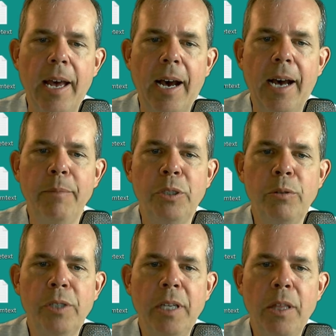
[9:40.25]
I'm
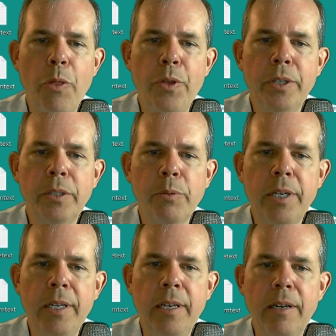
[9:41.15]
choosing this one
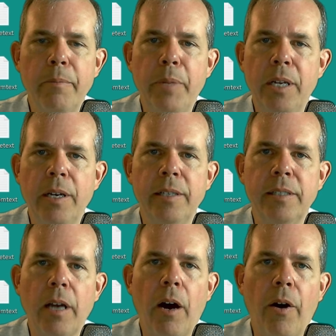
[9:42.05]
here
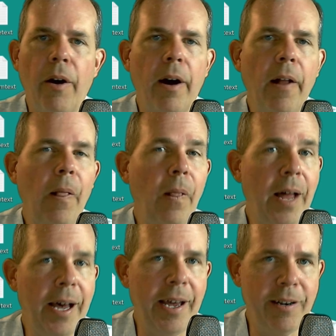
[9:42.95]
because a
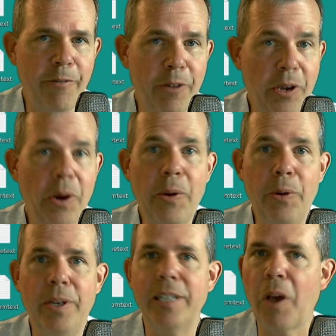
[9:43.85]
lot of
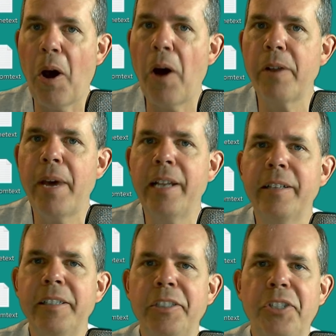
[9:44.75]
code is
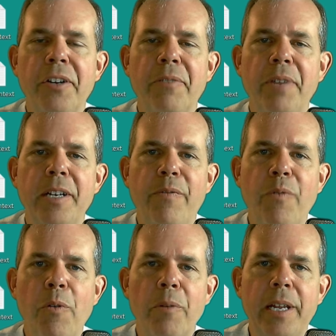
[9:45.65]
automatically generated
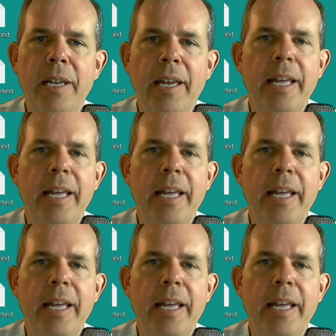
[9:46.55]
for me.